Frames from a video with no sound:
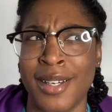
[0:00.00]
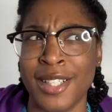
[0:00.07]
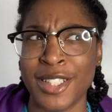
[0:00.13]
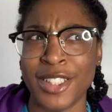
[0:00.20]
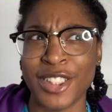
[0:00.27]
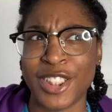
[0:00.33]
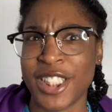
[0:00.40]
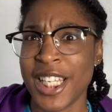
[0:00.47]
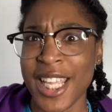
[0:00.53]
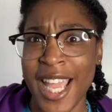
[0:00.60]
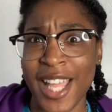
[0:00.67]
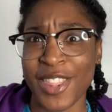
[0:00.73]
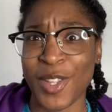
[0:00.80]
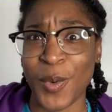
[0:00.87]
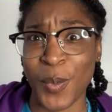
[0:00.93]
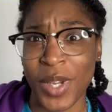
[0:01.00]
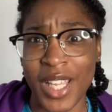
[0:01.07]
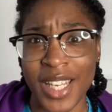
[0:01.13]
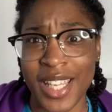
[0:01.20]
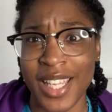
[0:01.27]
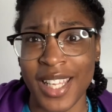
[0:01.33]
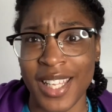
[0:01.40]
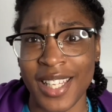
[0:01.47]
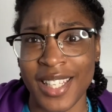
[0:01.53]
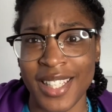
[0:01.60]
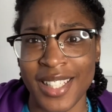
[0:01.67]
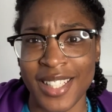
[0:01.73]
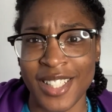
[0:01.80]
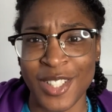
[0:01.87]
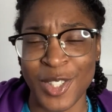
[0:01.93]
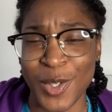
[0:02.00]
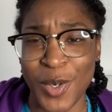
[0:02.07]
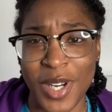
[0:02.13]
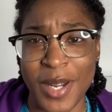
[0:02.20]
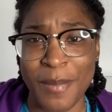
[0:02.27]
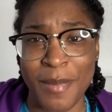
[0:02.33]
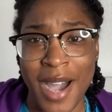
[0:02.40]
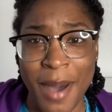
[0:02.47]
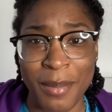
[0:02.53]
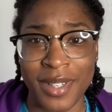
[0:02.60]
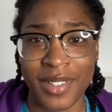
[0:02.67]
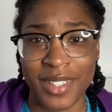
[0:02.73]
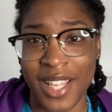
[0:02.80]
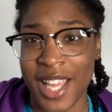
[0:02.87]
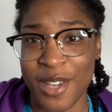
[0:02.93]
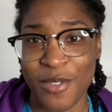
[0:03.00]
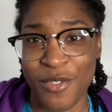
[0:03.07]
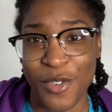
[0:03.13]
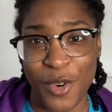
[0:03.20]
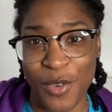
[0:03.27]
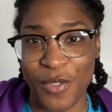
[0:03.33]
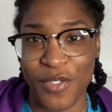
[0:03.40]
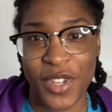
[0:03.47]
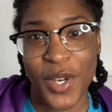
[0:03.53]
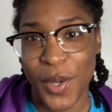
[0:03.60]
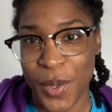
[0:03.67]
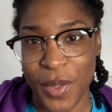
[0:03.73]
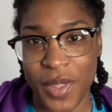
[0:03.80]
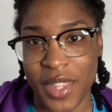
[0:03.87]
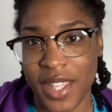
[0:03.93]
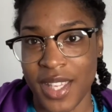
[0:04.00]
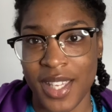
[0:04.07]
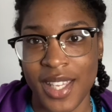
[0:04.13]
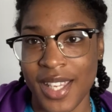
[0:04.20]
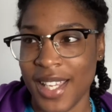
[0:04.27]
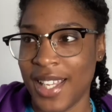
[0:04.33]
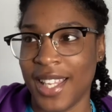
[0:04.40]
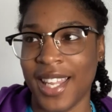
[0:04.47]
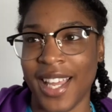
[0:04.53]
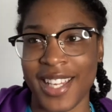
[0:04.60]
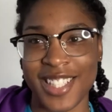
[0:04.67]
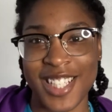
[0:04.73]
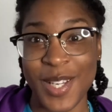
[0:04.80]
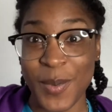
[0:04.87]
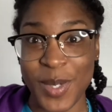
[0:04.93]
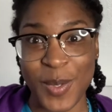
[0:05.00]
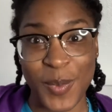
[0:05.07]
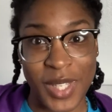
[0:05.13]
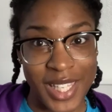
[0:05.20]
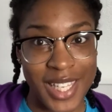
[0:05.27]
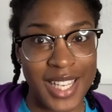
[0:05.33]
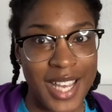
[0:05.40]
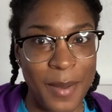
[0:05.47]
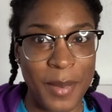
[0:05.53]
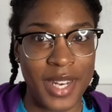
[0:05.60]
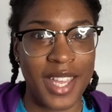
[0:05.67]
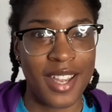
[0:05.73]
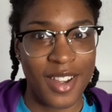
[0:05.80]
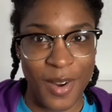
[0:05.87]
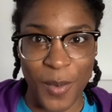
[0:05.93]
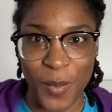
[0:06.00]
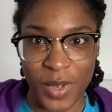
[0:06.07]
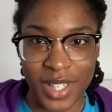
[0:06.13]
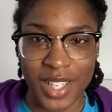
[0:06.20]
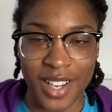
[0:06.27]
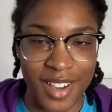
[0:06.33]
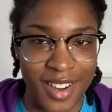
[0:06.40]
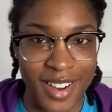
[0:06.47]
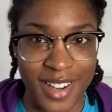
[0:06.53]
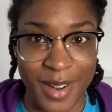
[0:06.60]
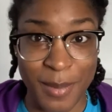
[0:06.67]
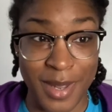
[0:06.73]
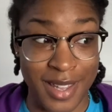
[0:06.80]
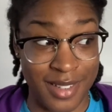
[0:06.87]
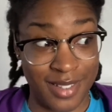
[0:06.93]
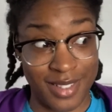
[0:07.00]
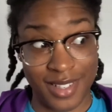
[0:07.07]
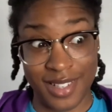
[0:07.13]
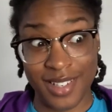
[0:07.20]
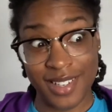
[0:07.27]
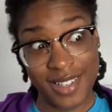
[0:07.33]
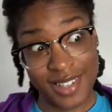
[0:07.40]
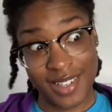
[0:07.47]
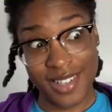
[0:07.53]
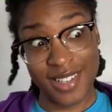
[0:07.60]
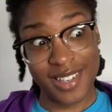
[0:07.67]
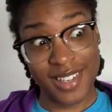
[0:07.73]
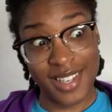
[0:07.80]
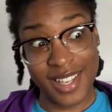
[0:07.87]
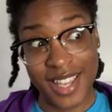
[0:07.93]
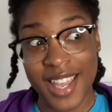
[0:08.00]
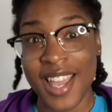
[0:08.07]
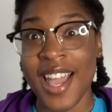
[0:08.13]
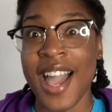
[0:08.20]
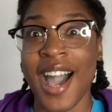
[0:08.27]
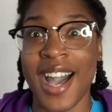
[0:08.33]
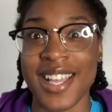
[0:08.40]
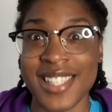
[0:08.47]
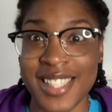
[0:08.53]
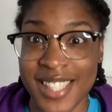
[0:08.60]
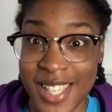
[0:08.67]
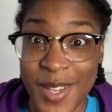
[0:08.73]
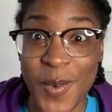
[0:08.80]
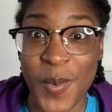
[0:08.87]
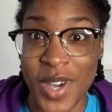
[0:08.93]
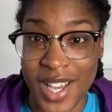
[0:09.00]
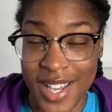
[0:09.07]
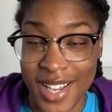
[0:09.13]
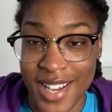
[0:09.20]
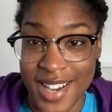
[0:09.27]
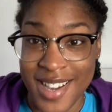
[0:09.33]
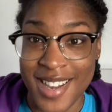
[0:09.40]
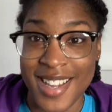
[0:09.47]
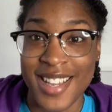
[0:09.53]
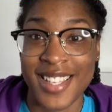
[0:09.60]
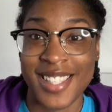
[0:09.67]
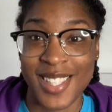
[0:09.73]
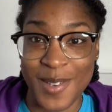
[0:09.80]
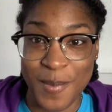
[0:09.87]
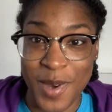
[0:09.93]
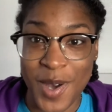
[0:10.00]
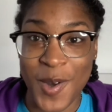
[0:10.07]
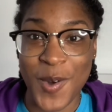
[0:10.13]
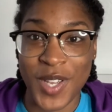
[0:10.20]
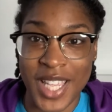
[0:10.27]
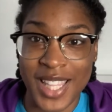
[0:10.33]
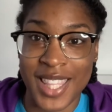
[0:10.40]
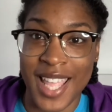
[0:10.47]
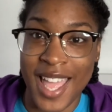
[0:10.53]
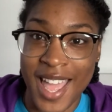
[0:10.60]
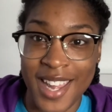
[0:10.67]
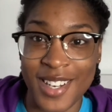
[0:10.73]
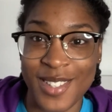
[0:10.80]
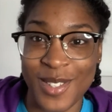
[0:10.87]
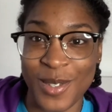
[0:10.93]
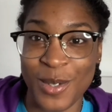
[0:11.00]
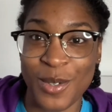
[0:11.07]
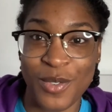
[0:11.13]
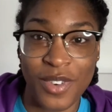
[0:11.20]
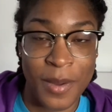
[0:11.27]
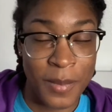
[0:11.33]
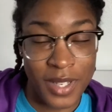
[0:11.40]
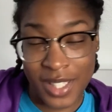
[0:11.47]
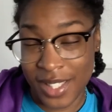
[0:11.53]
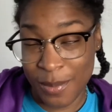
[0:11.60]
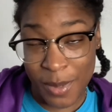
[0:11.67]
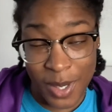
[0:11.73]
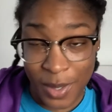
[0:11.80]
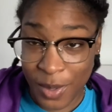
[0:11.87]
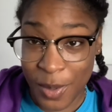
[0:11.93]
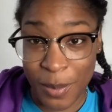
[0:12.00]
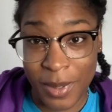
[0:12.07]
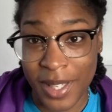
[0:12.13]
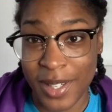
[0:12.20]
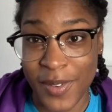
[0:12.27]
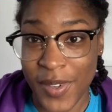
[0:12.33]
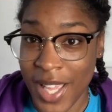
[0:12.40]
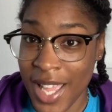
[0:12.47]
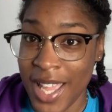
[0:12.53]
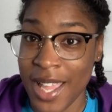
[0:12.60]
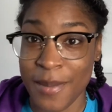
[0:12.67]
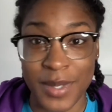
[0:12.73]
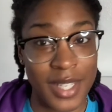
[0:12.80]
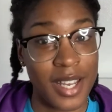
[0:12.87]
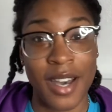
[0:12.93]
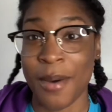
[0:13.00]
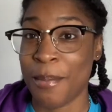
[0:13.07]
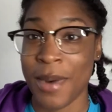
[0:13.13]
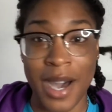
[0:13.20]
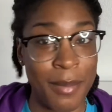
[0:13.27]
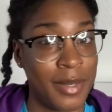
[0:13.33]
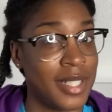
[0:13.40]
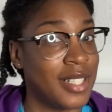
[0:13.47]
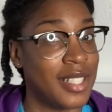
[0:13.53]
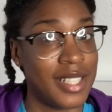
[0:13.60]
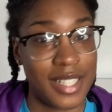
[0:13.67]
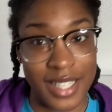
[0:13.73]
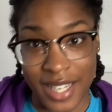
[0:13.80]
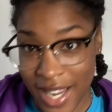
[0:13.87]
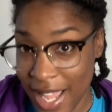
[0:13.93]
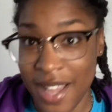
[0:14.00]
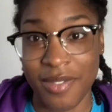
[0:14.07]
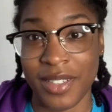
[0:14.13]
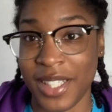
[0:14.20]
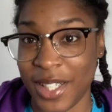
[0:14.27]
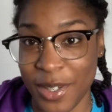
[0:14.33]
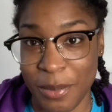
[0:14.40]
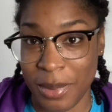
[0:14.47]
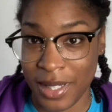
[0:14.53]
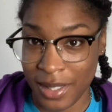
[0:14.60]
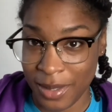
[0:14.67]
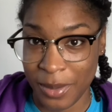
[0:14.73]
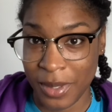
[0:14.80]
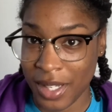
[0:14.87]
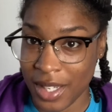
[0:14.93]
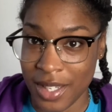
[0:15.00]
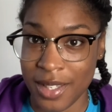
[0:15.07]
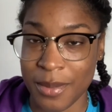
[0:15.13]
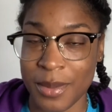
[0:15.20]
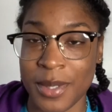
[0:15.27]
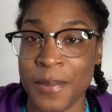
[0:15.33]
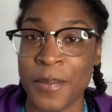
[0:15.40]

she got the reading Jordan mama like for filth. Like, she was really coming at her really hard. I'm like, dang, I see where Simone get the attitude from, because Simone don't play no games, and her mama definitely don't play no games.